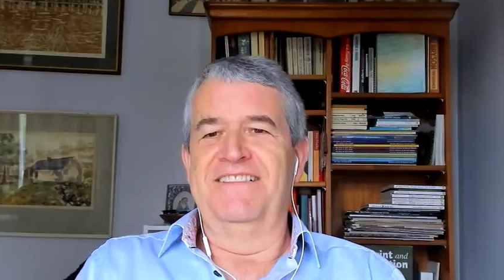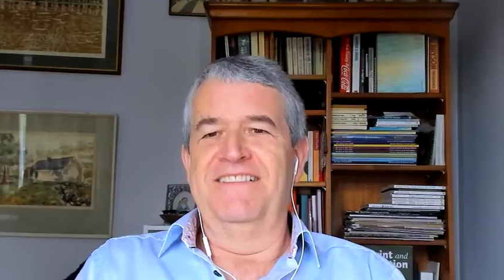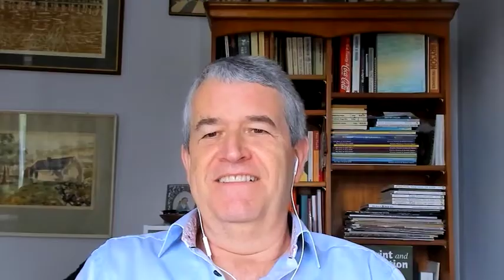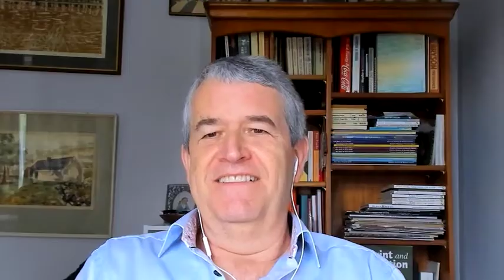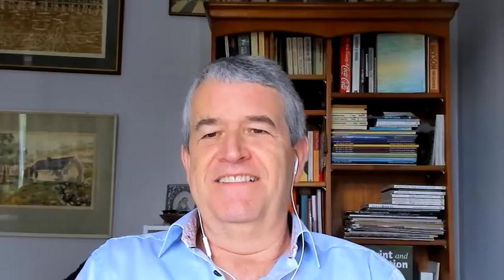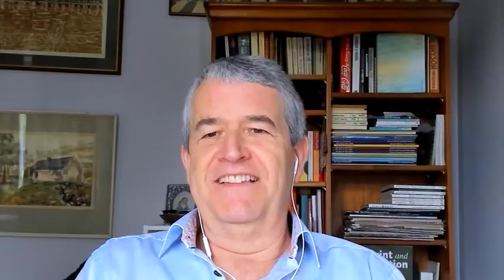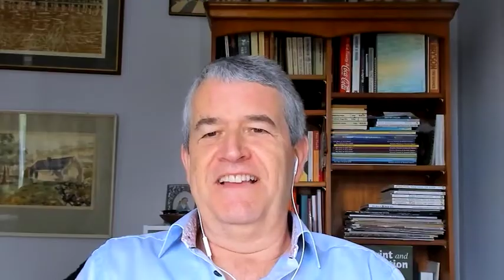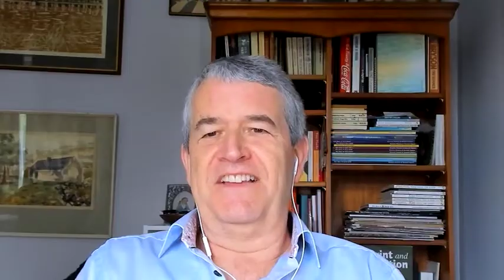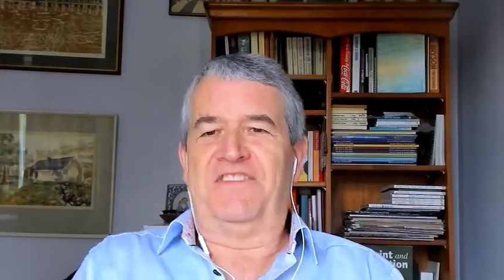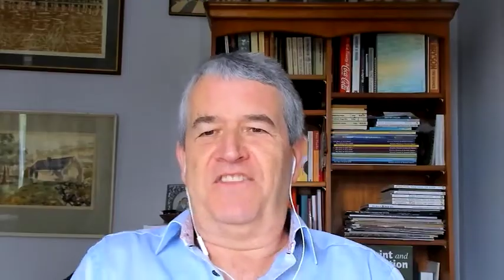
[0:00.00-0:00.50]

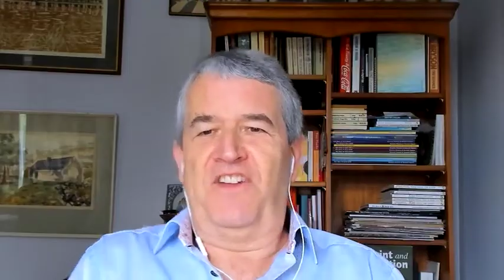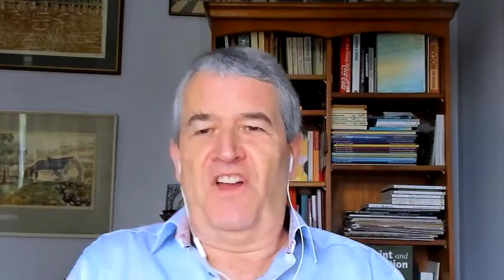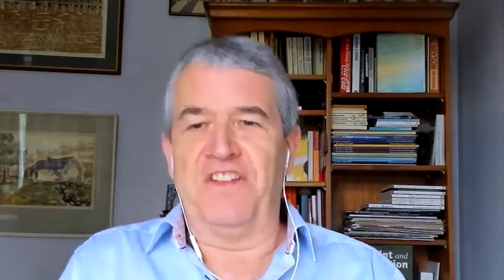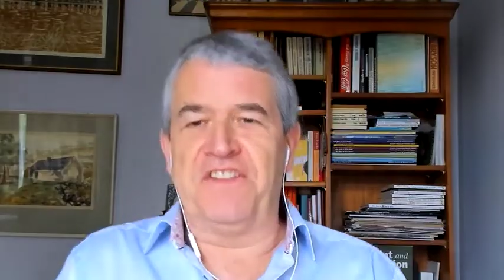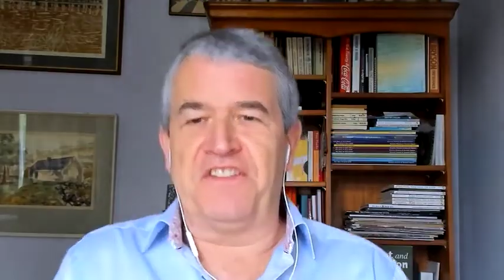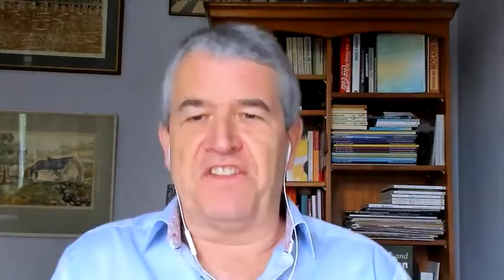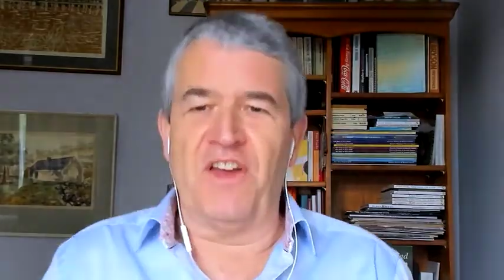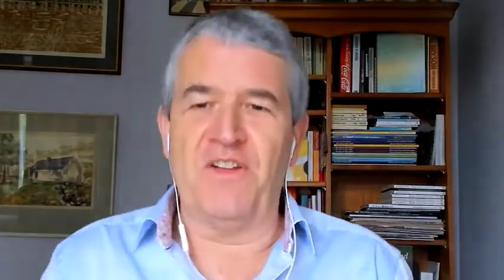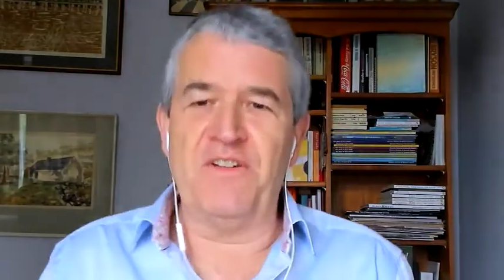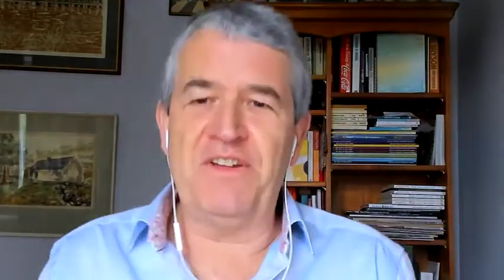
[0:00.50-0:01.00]
That's nice
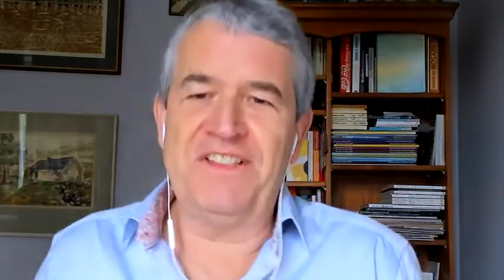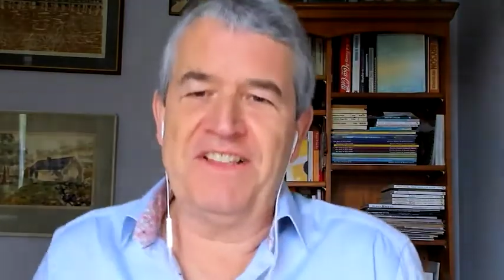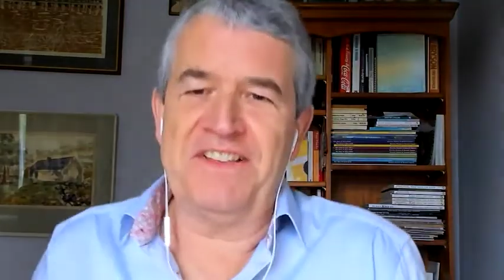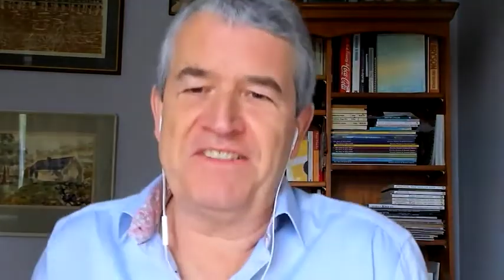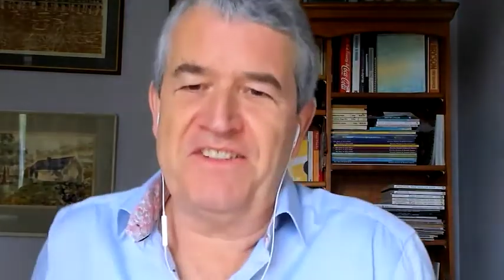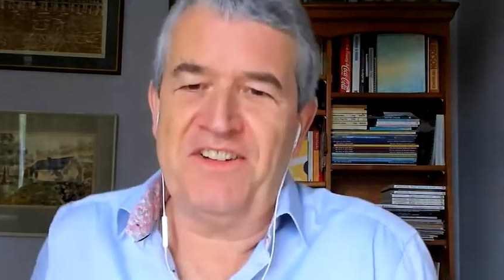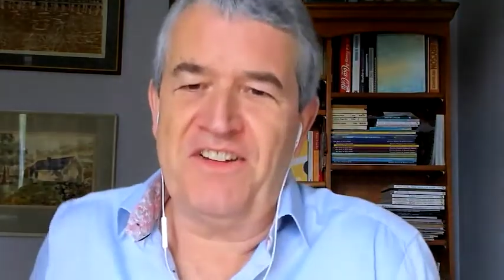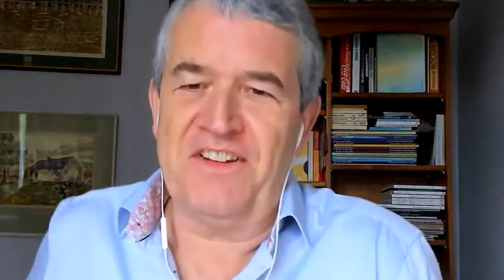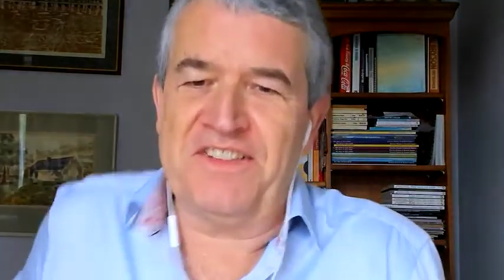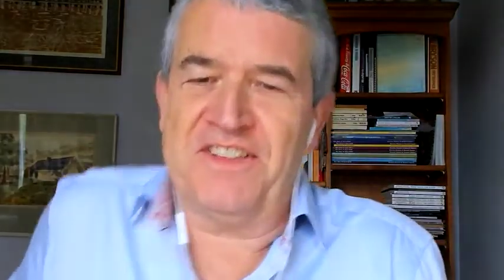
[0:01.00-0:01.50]
going. That's
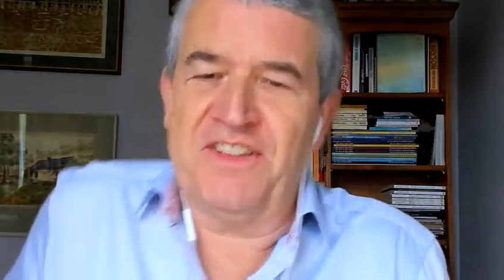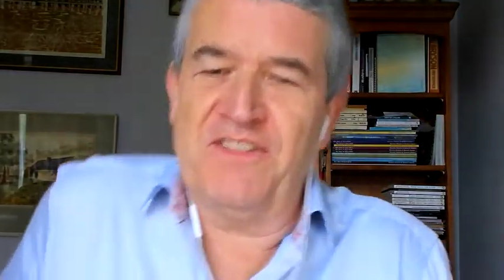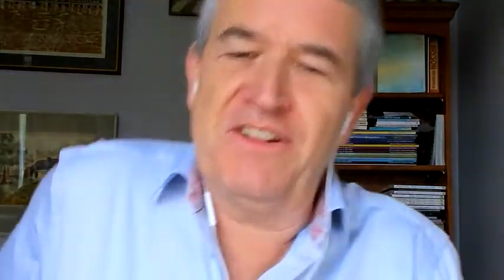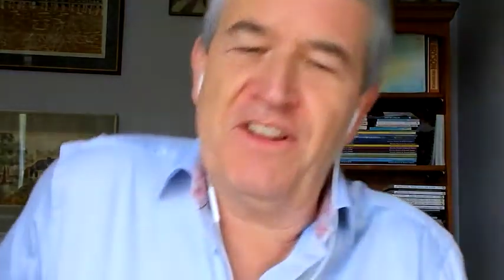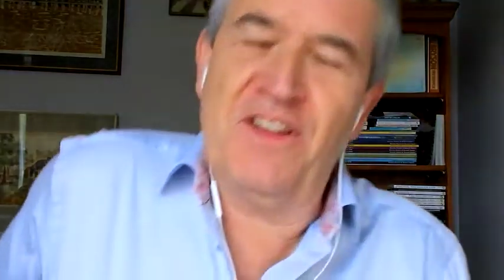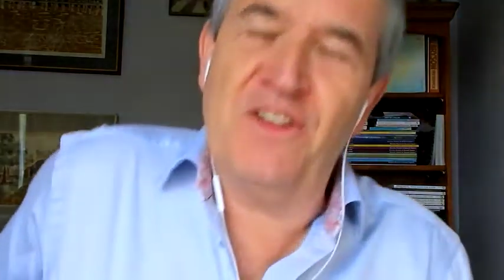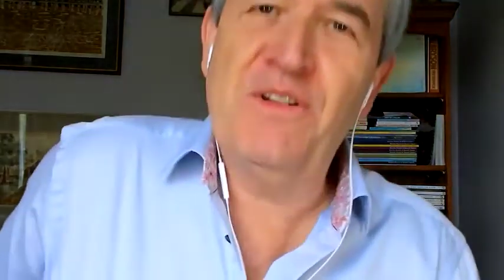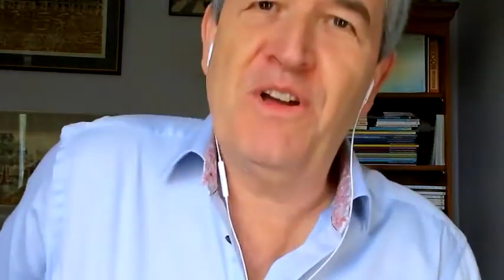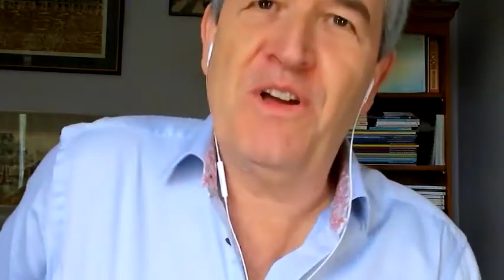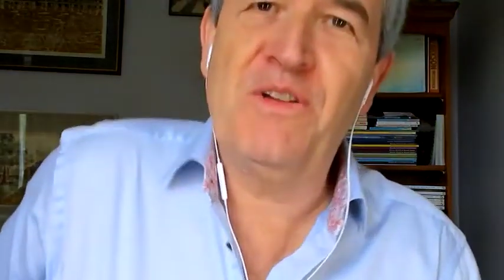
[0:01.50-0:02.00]
nice going. I
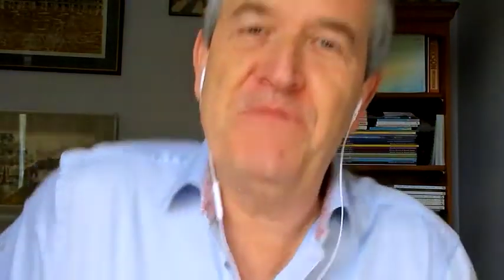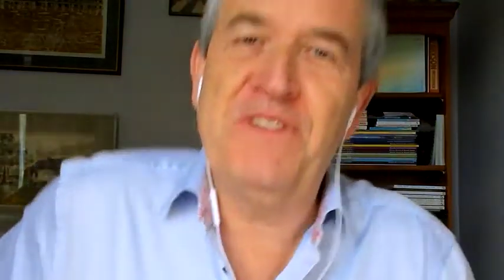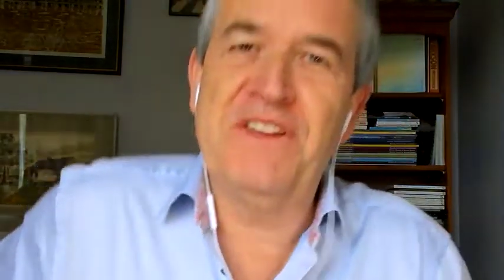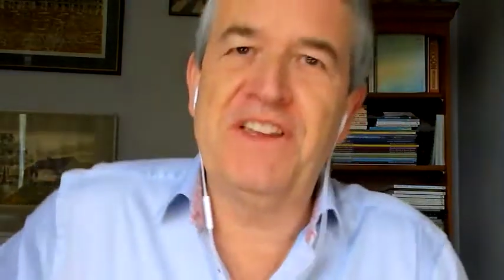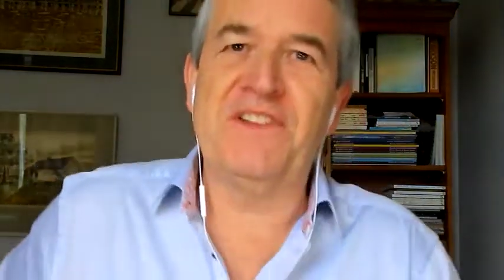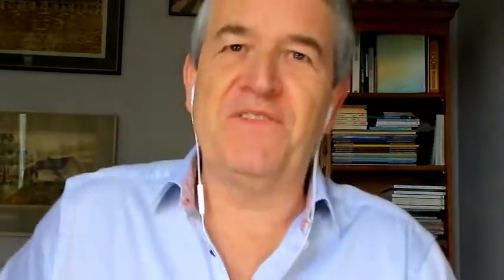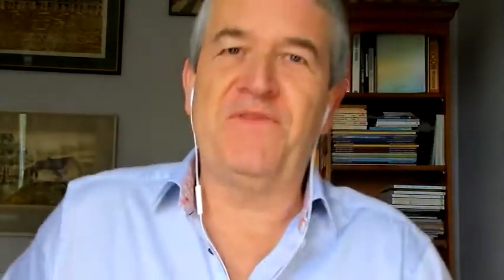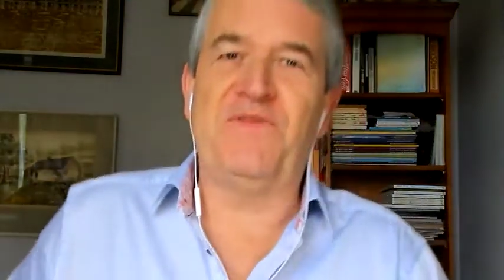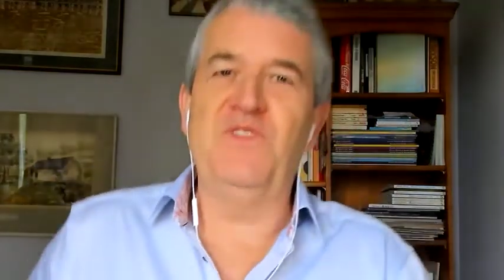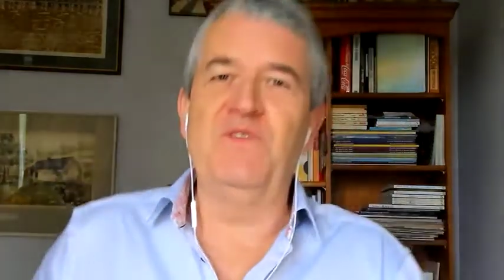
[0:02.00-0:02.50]
hope you can get a
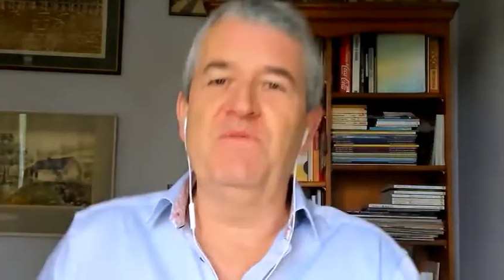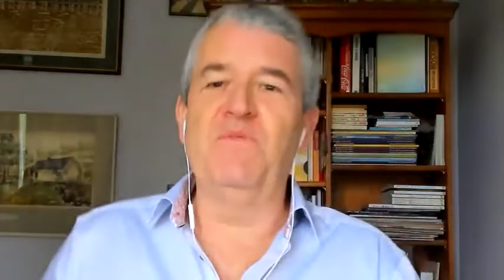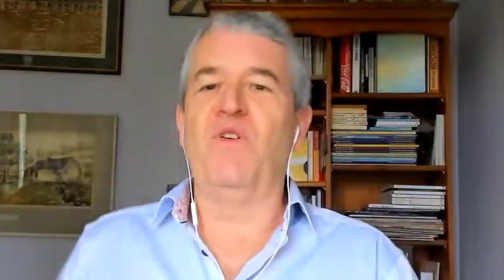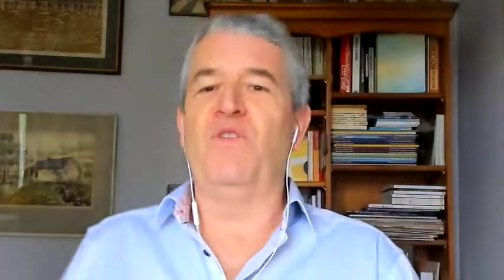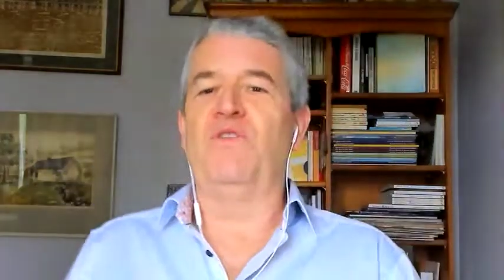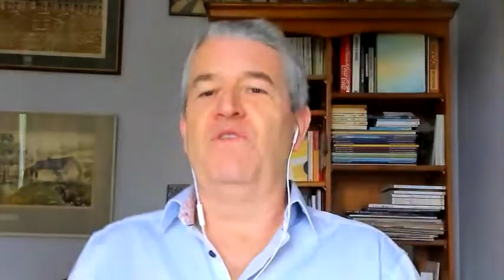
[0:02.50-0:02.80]
few more